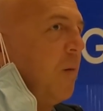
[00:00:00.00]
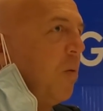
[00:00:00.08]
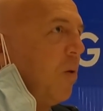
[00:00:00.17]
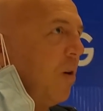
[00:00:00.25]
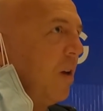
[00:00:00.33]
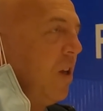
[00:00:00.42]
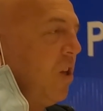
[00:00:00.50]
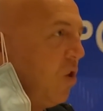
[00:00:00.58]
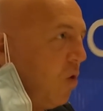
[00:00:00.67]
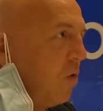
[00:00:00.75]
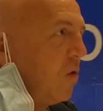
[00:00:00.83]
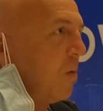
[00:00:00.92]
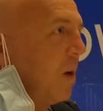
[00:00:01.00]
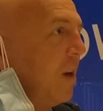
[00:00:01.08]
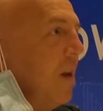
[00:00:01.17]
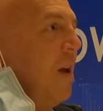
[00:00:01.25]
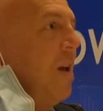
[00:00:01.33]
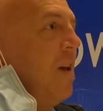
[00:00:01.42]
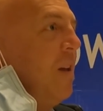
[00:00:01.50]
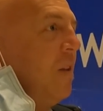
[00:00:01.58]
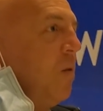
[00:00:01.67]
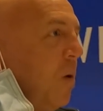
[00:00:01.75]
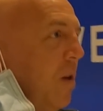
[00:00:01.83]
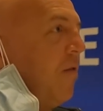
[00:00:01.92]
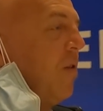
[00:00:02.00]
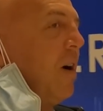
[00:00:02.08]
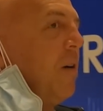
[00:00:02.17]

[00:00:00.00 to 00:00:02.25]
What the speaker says: airport, a huge one. 24